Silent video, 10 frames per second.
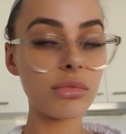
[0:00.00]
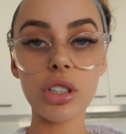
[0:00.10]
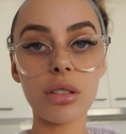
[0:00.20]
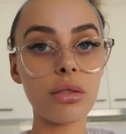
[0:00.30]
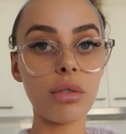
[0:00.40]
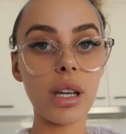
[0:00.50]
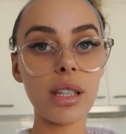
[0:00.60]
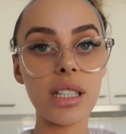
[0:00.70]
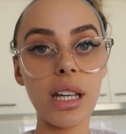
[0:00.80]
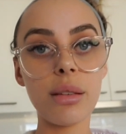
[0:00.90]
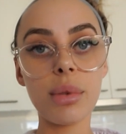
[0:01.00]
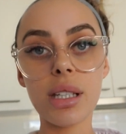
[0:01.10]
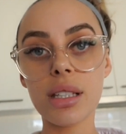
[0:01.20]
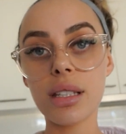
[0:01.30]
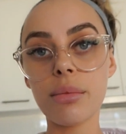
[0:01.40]
just throughout the day
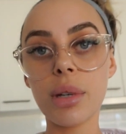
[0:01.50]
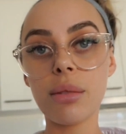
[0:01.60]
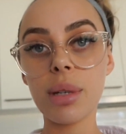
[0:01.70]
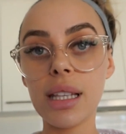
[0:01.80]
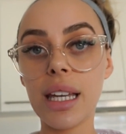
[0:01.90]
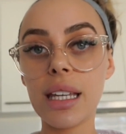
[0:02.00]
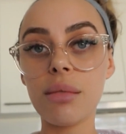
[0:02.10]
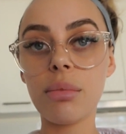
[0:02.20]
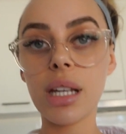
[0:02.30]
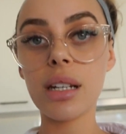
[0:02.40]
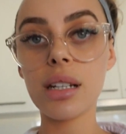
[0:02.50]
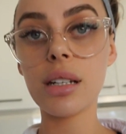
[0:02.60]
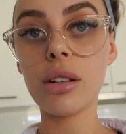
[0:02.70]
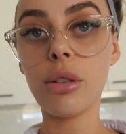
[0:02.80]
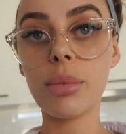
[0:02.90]
because I'm going to be laying in bed
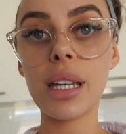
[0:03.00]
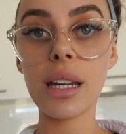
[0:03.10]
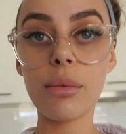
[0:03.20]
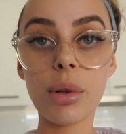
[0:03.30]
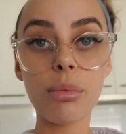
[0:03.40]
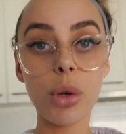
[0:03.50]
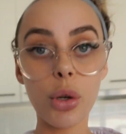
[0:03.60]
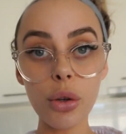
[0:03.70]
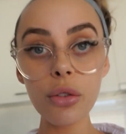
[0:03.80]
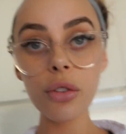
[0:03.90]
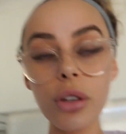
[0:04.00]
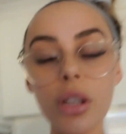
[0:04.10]
and not being able to move.